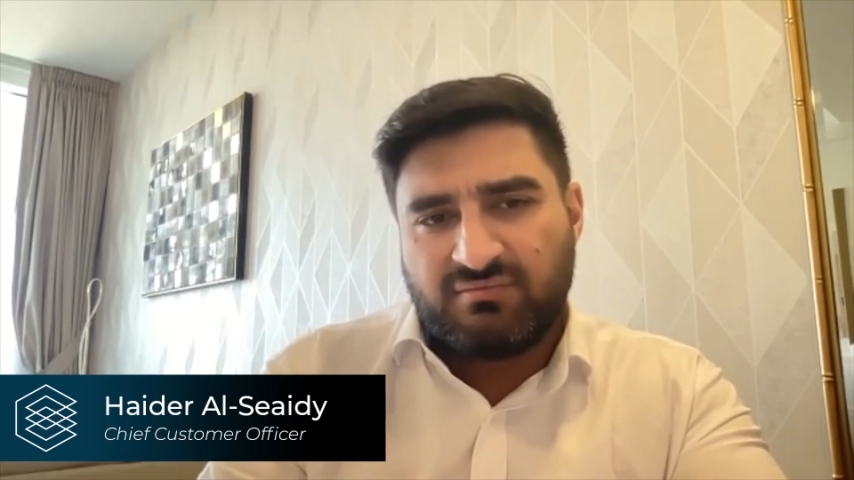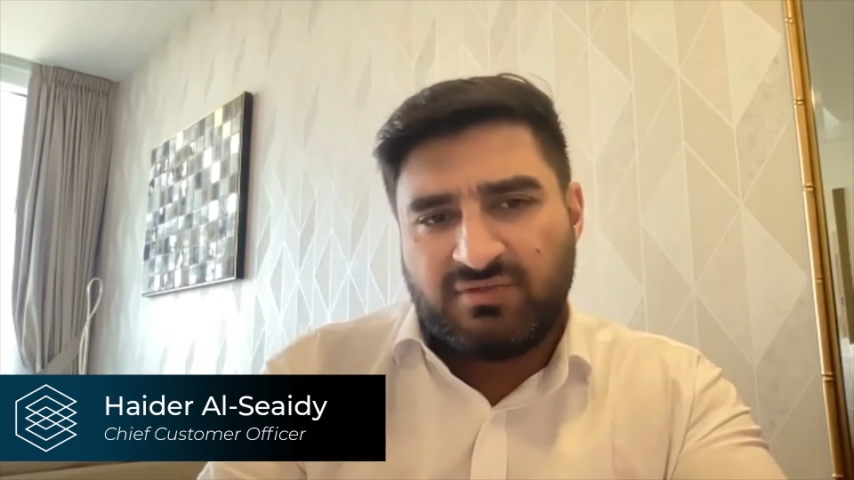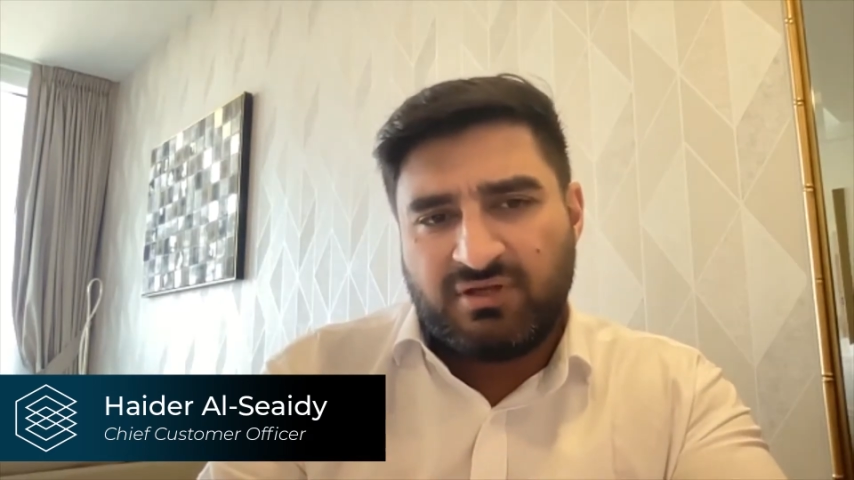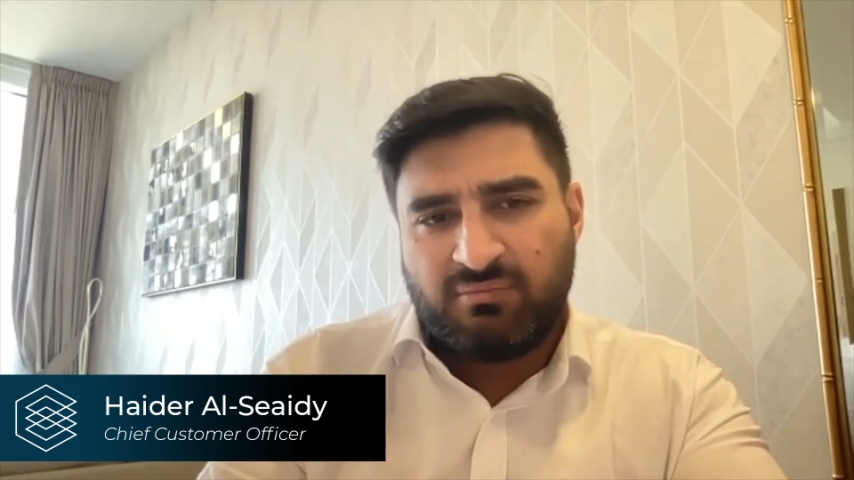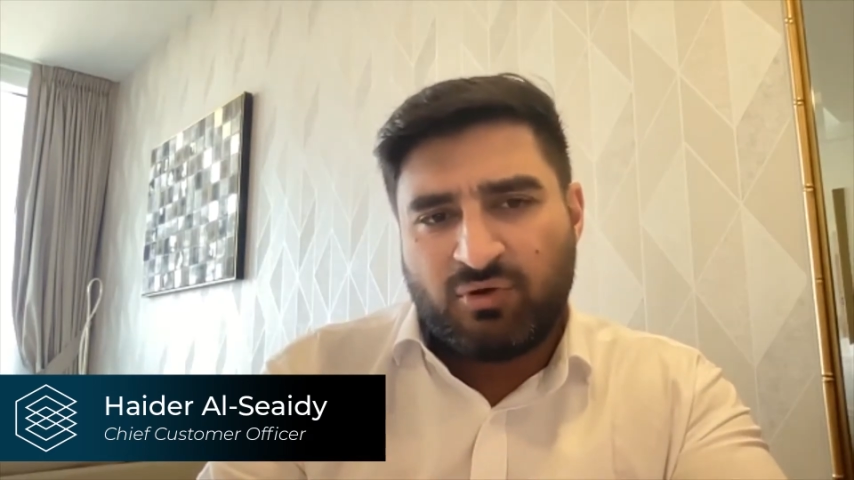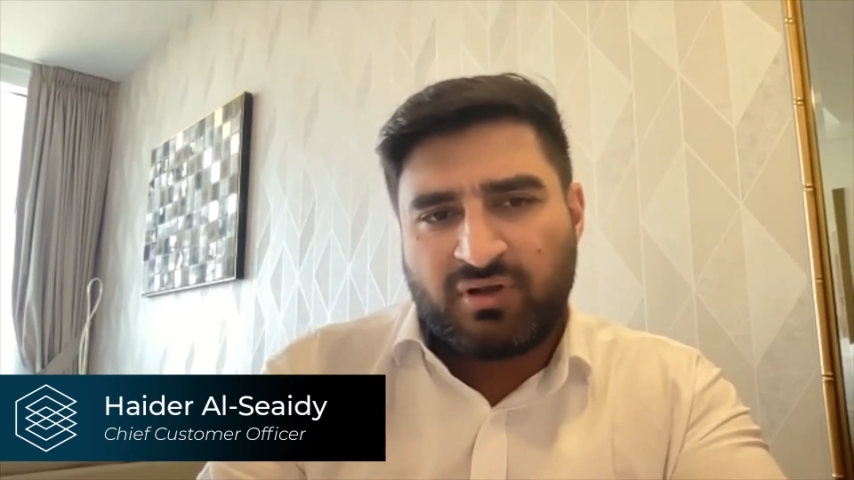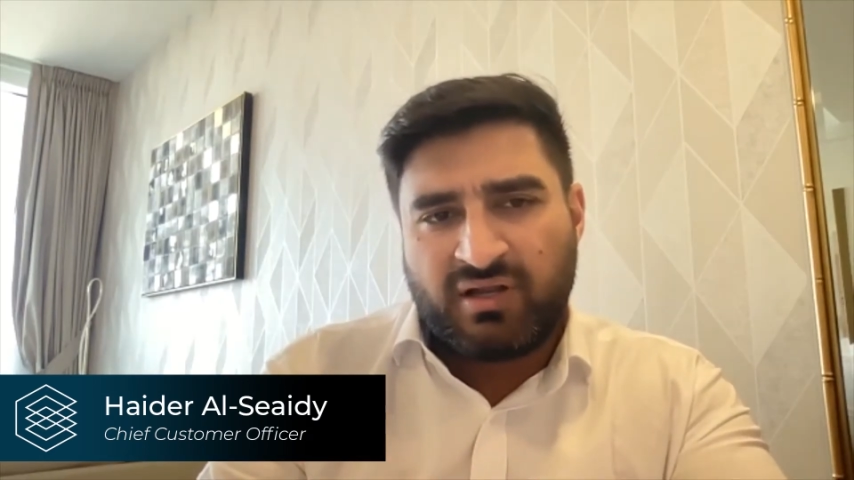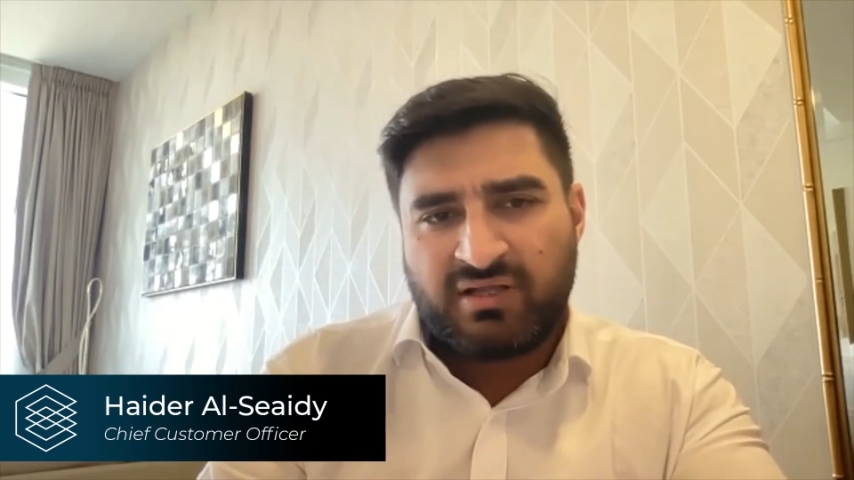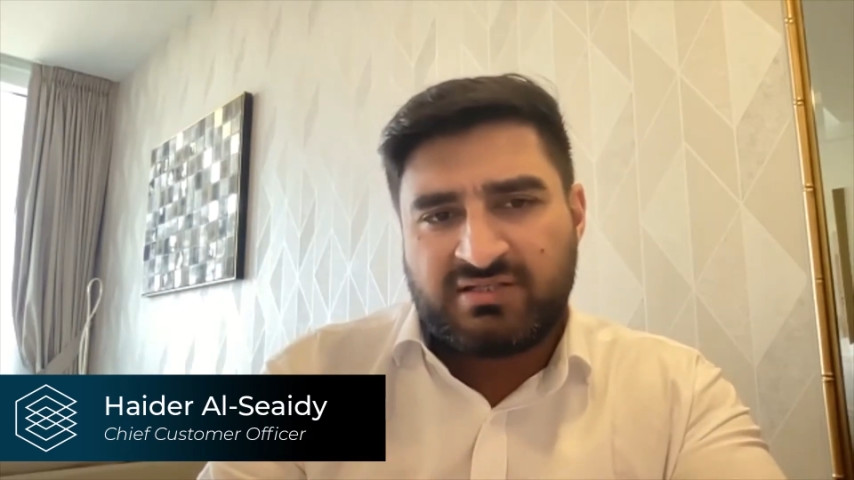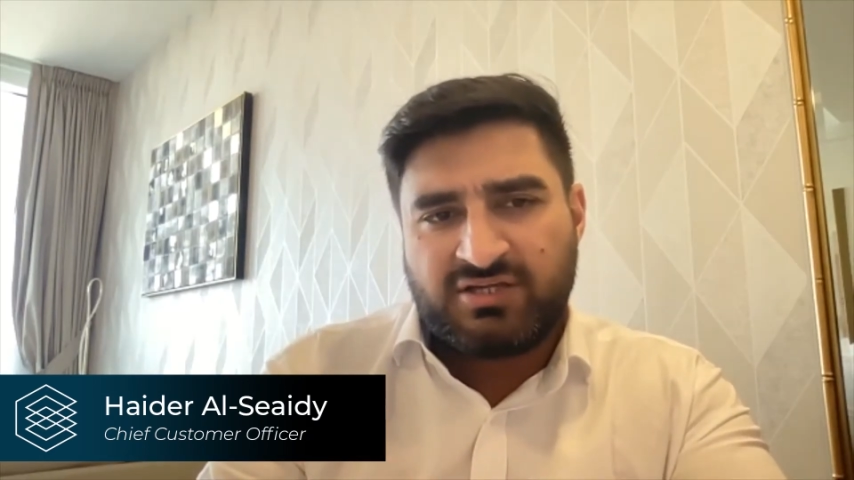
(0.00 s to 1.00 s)

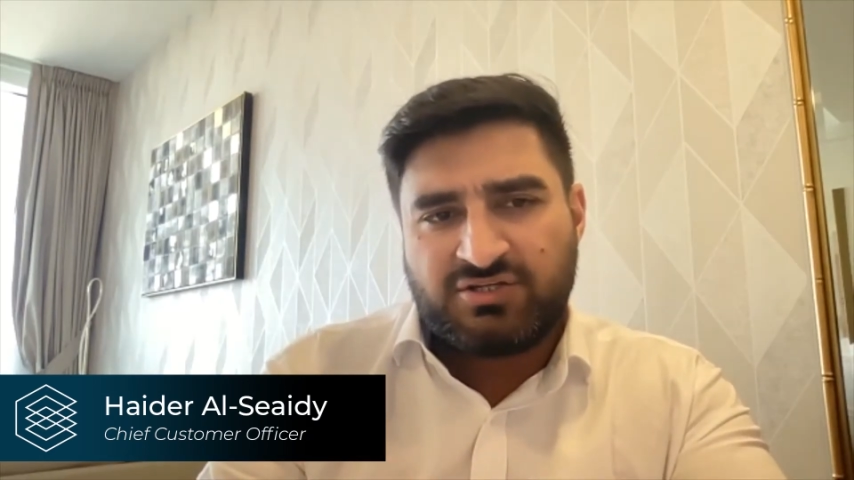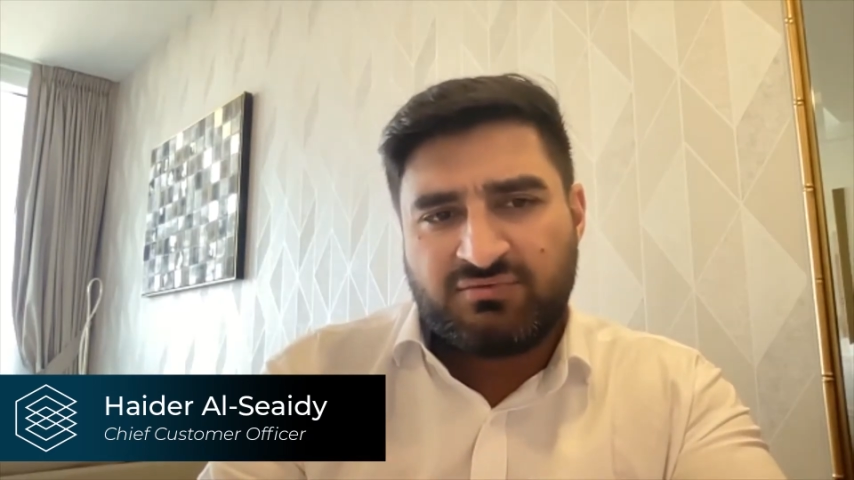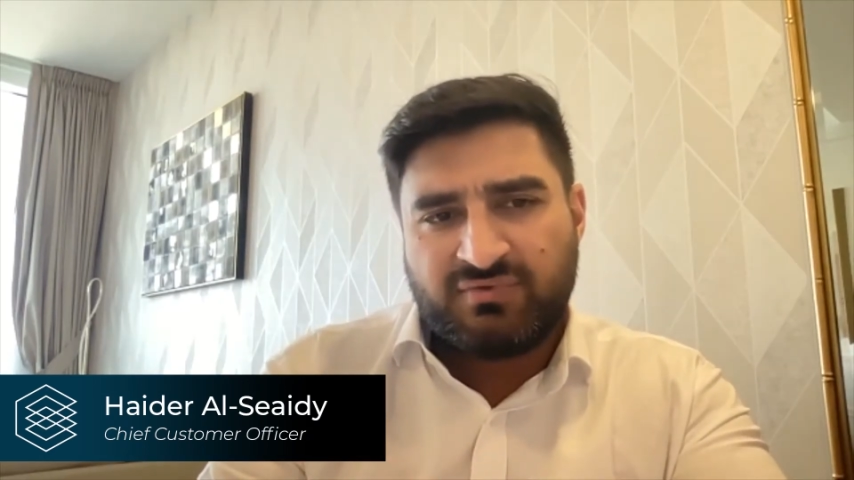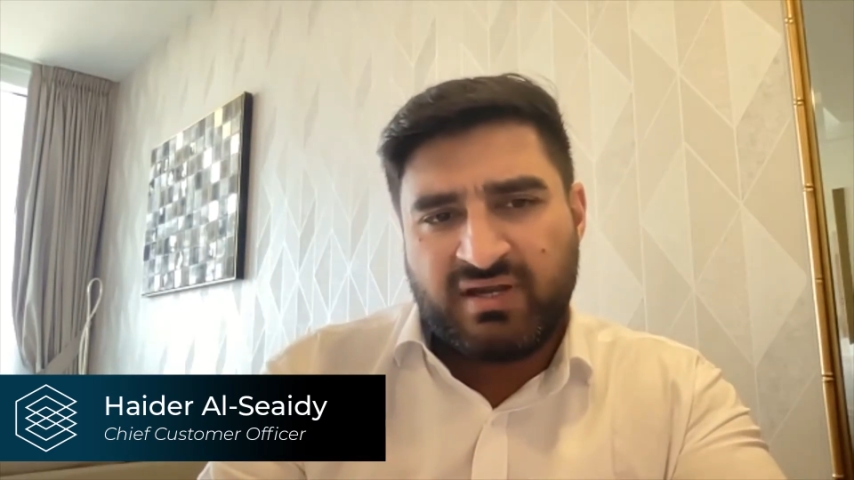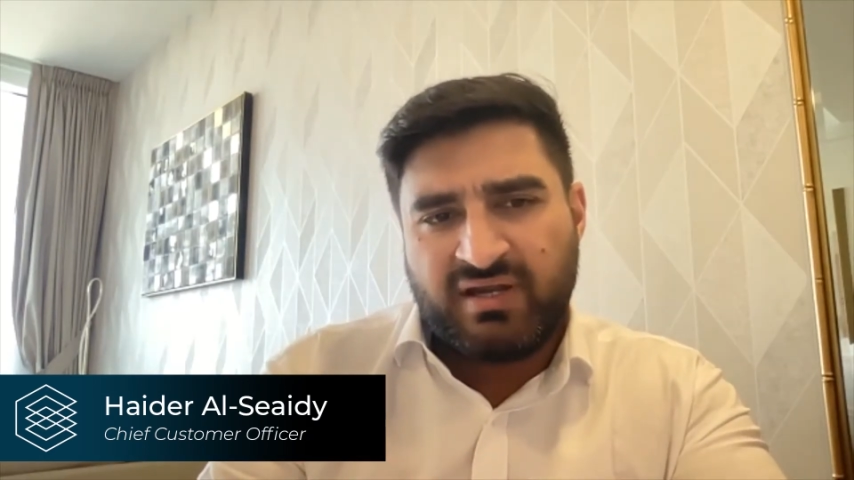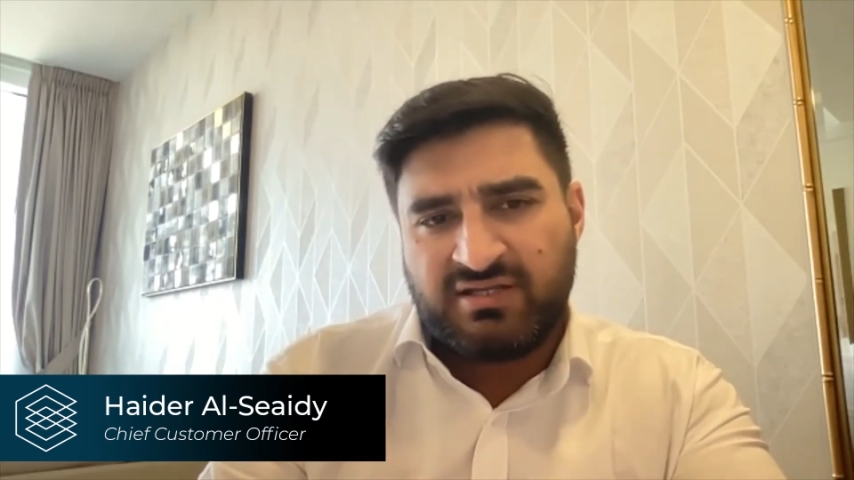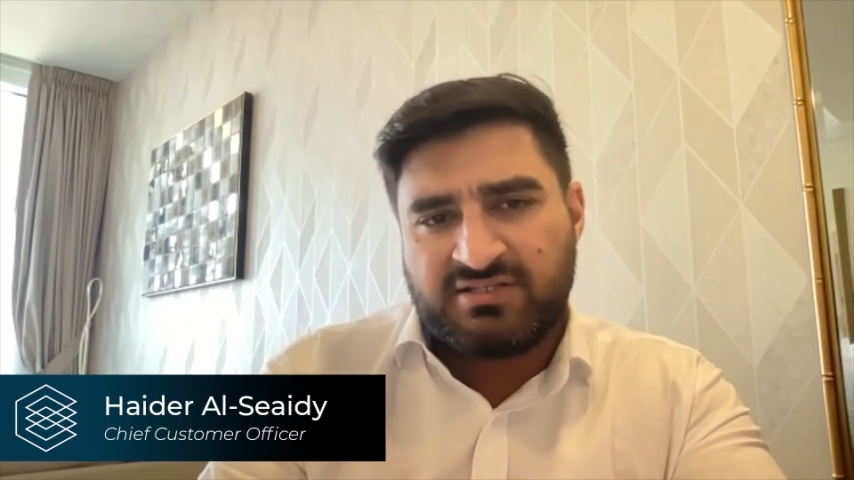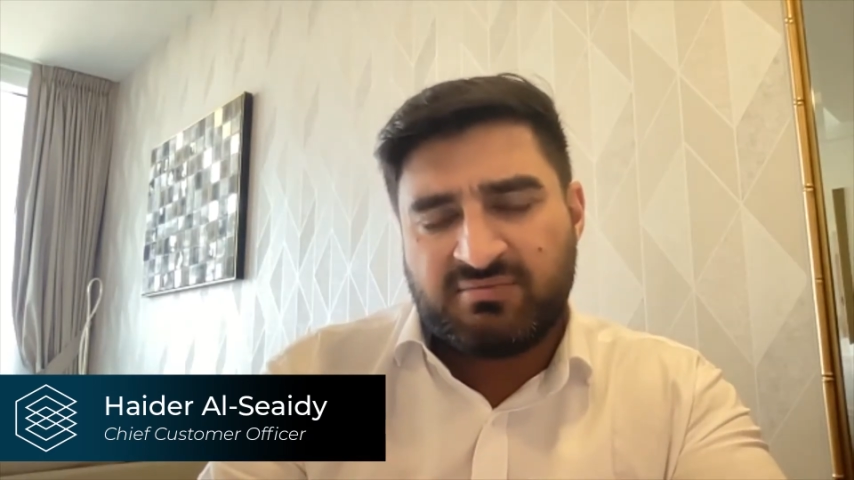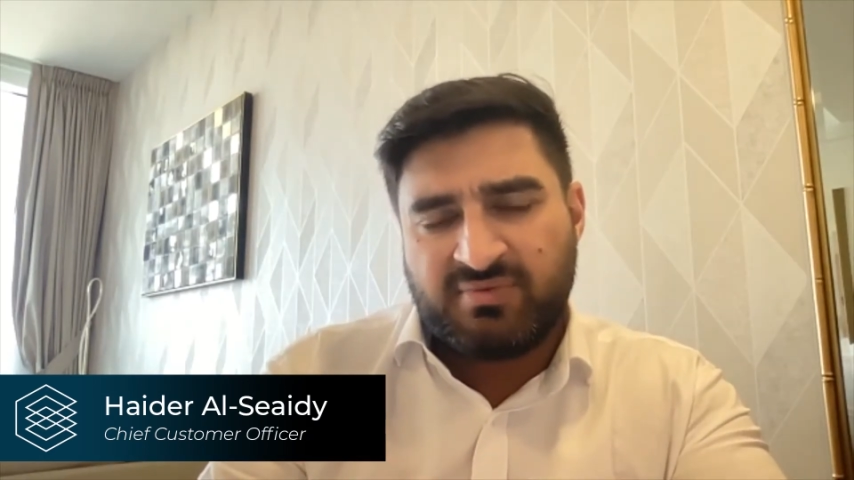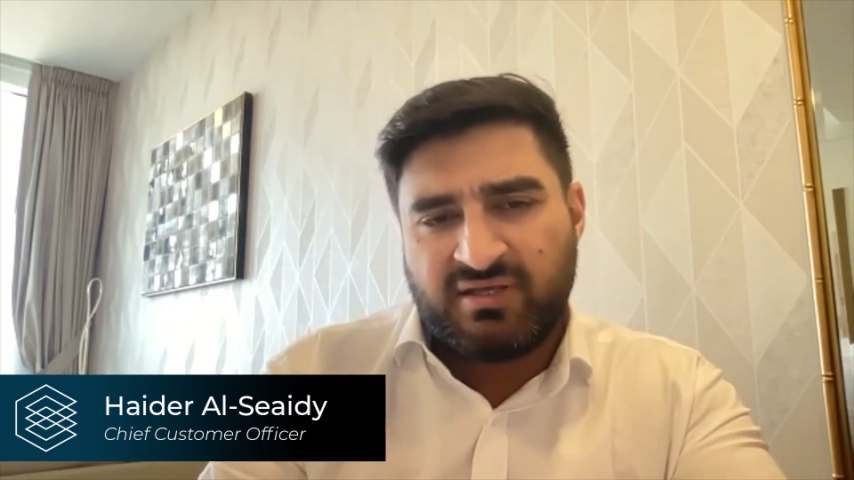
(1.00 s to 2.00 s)
modernization really needs
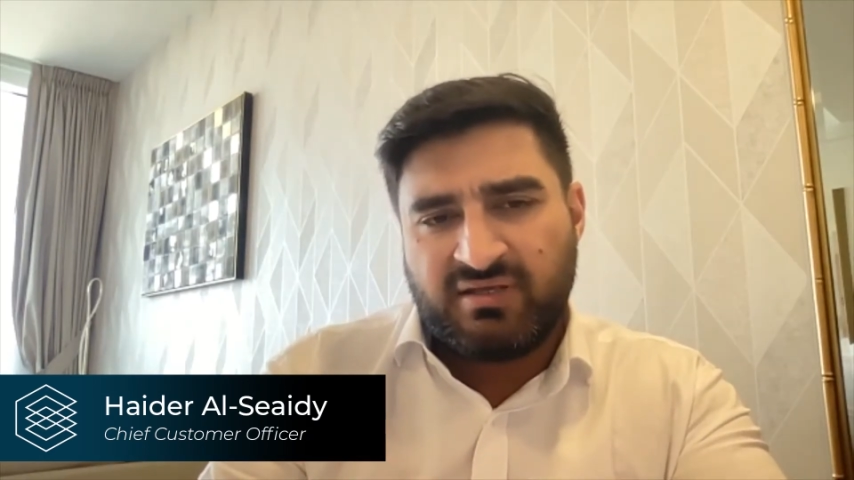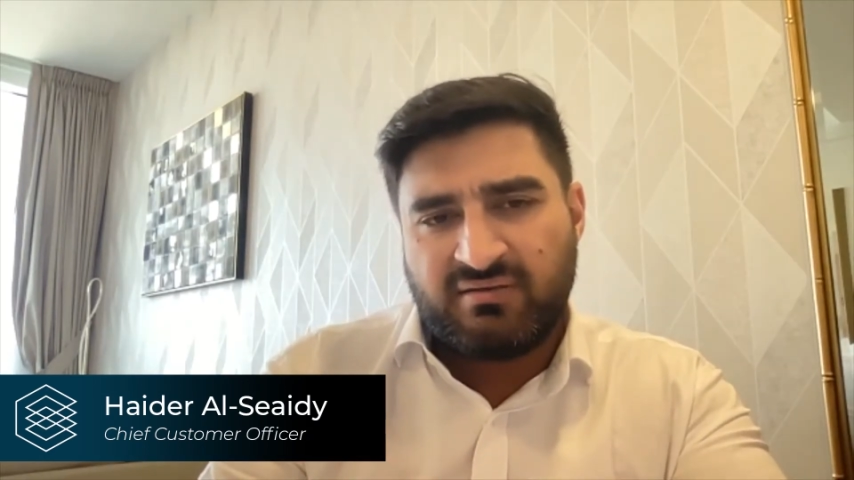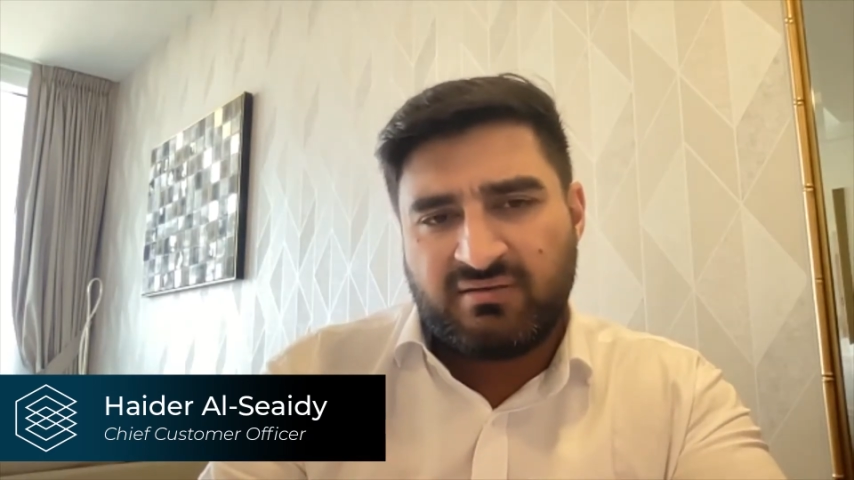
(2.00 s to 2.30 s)
to be